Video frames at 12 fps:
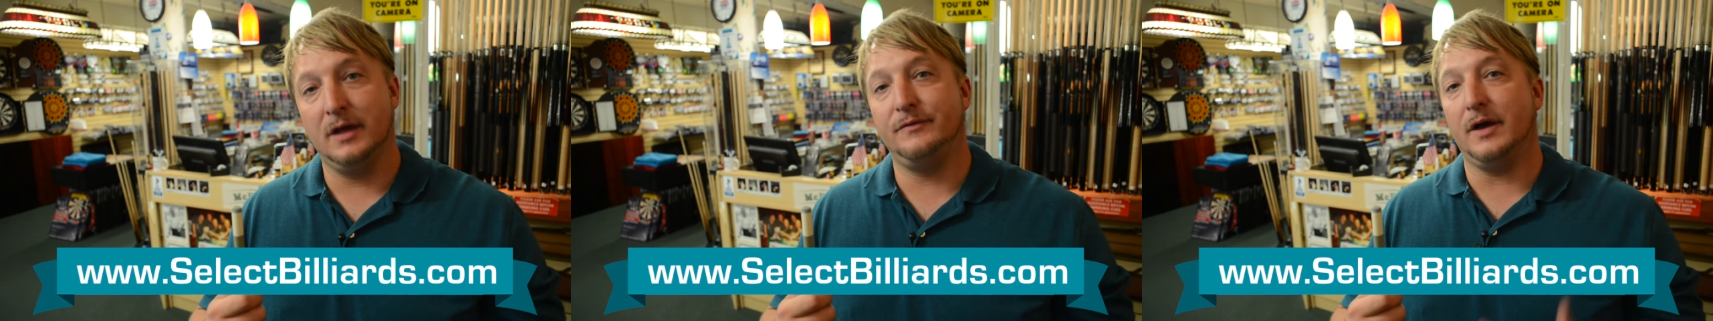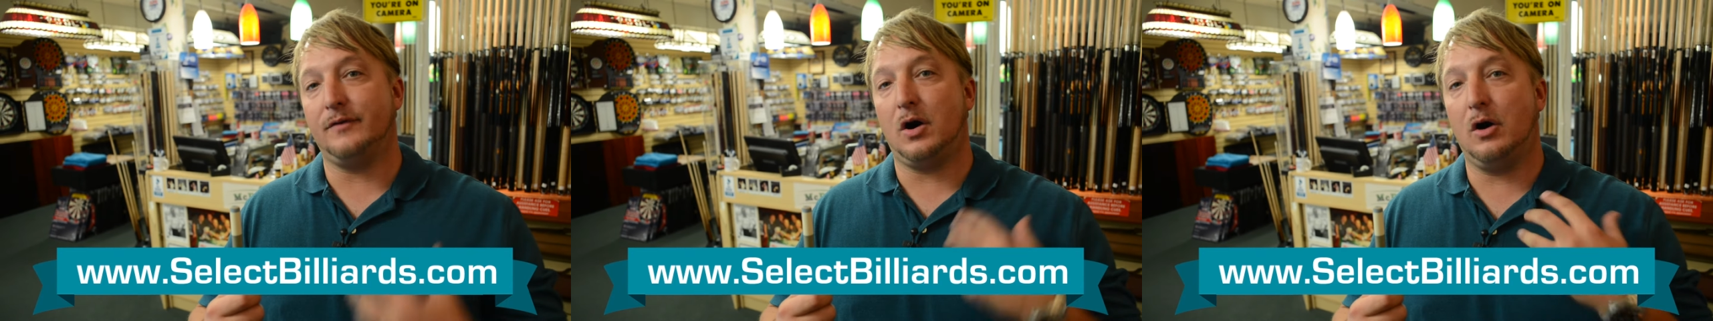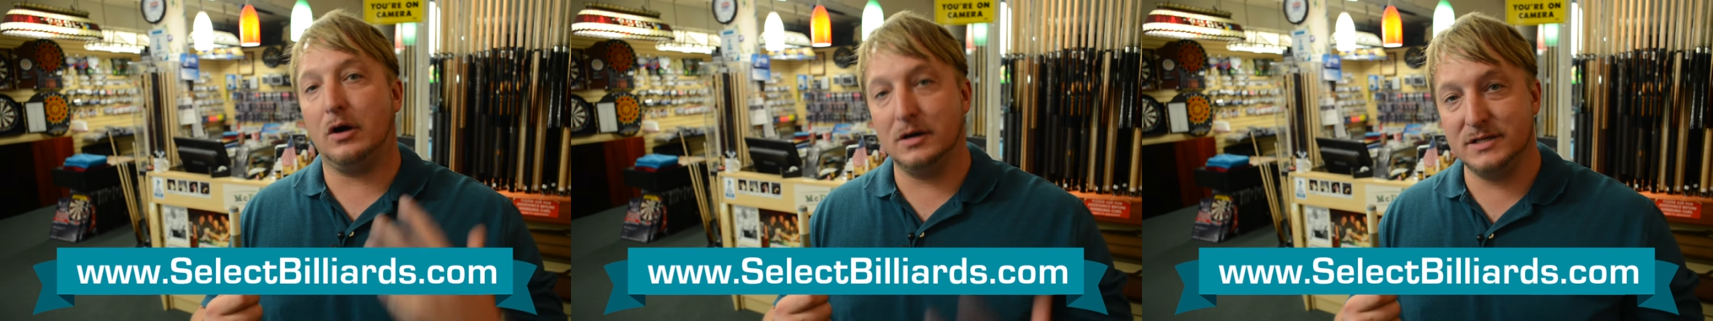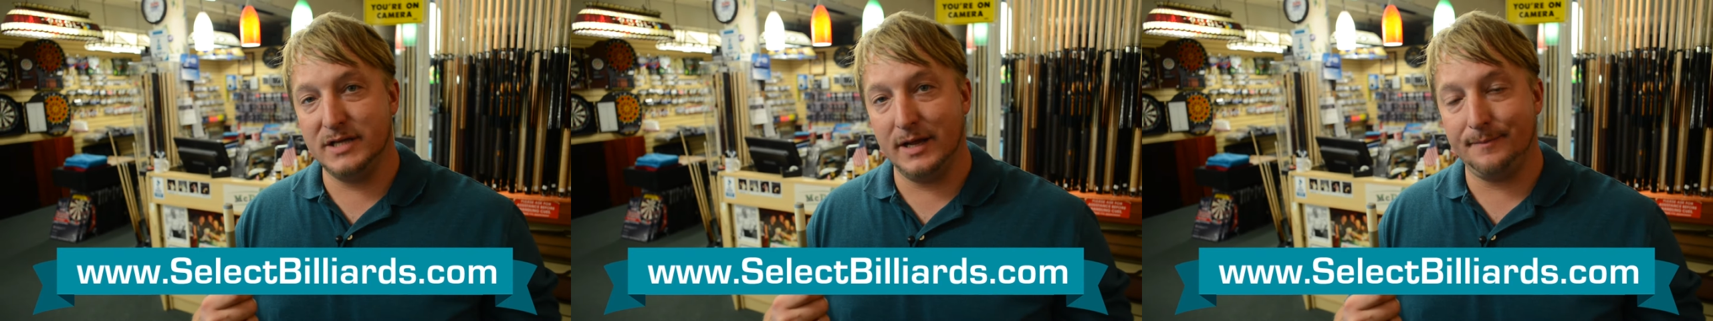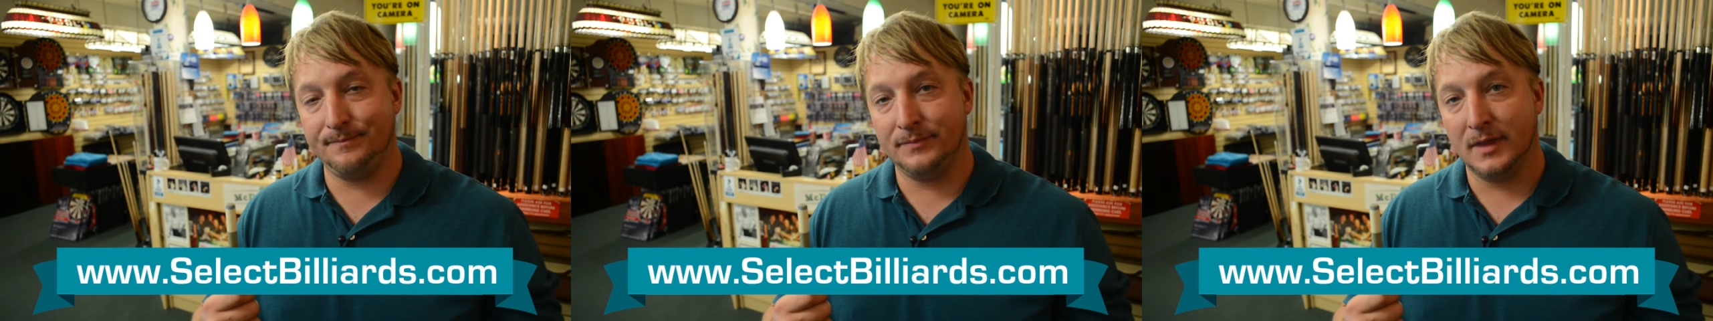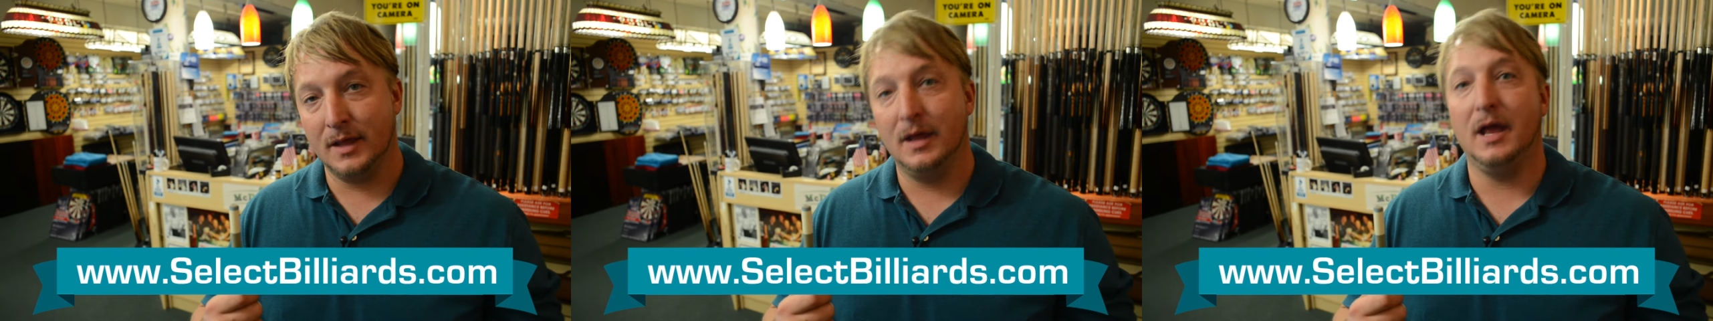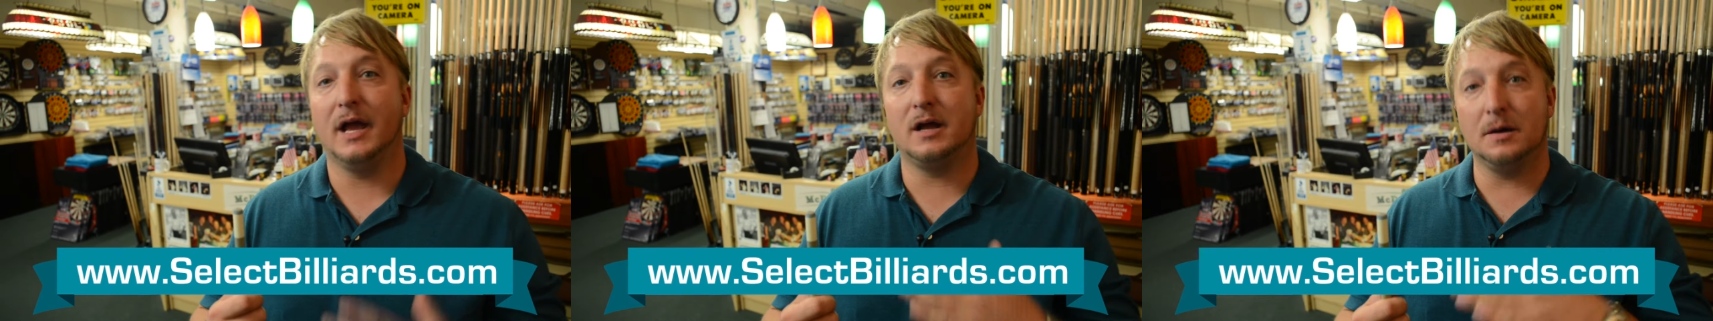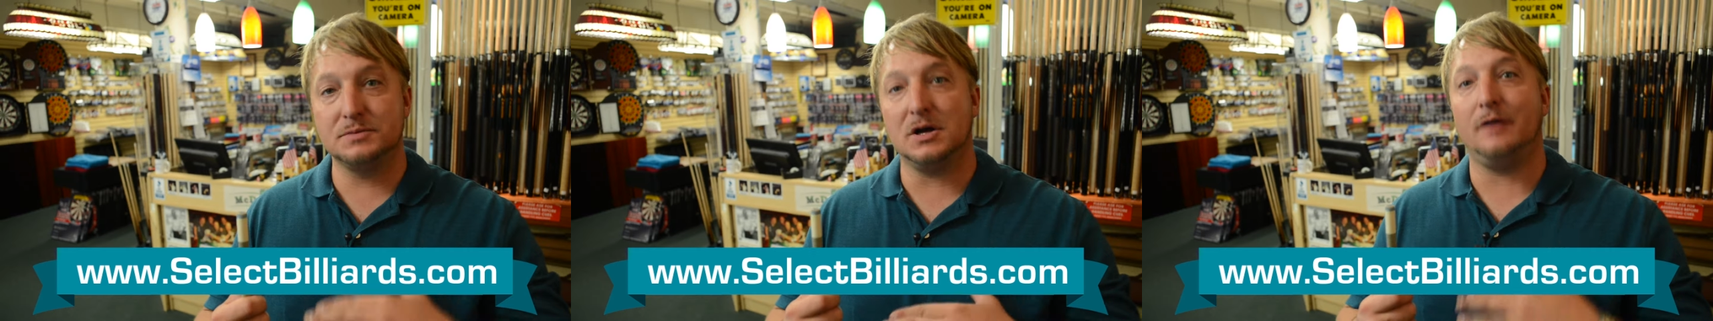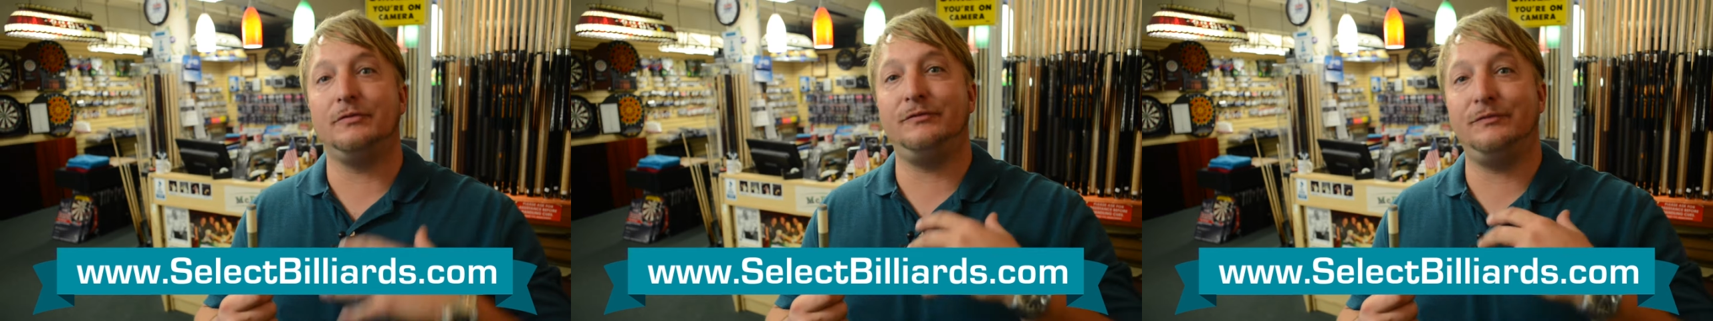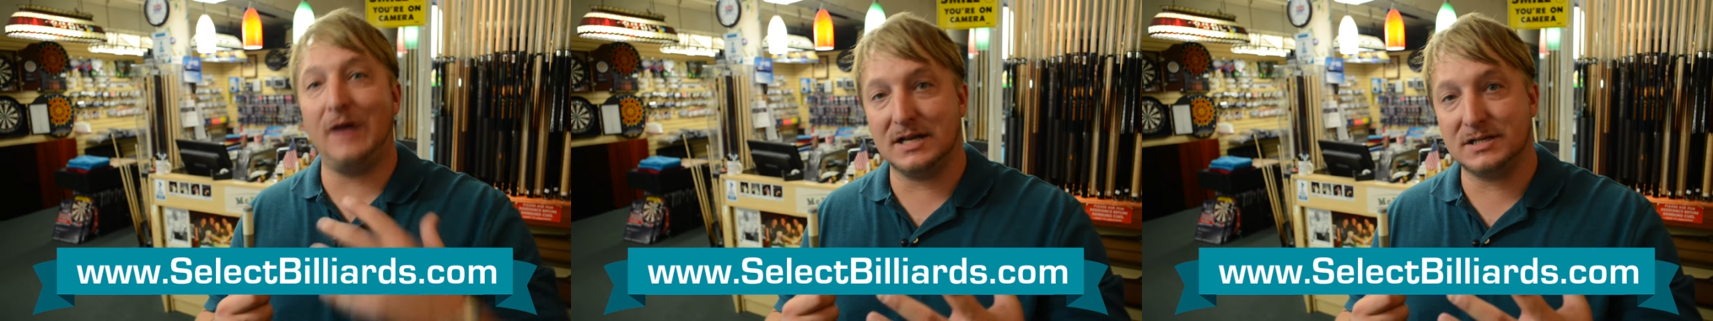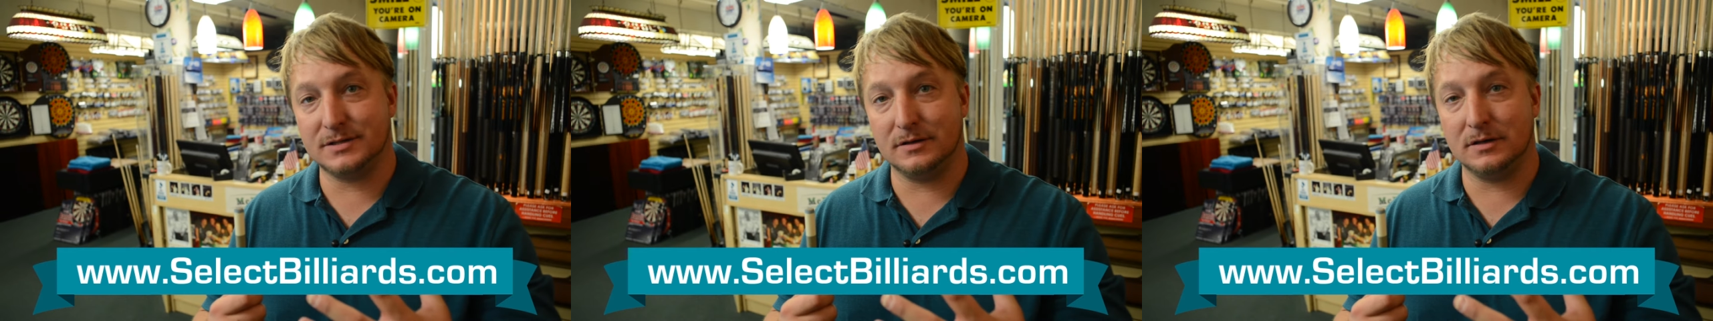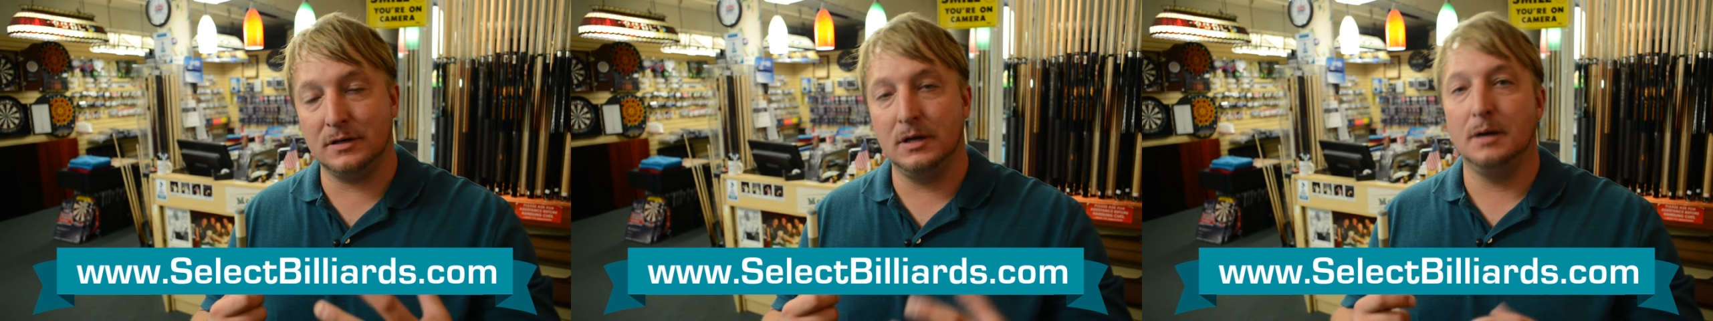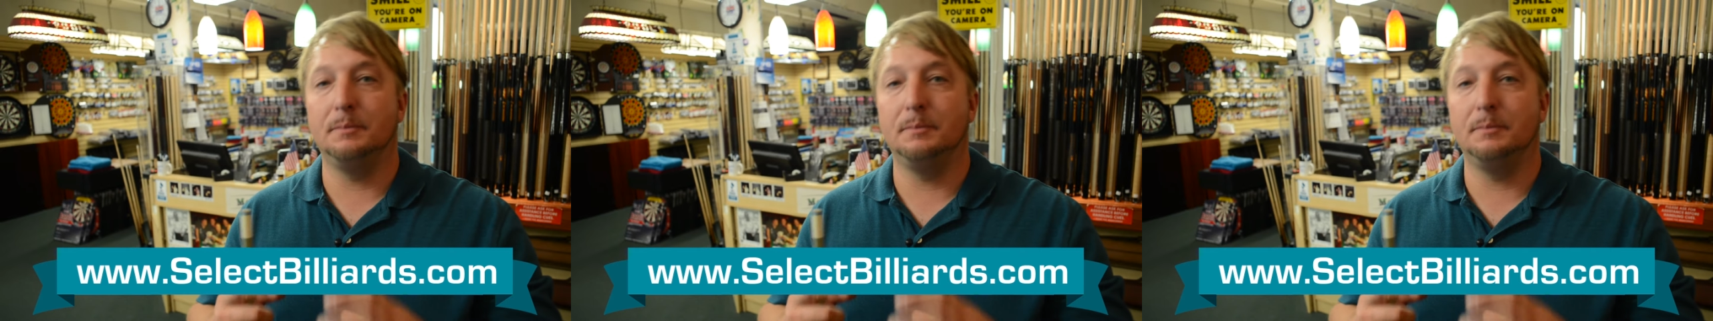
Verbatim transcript: If you have a hard tip, comes off faster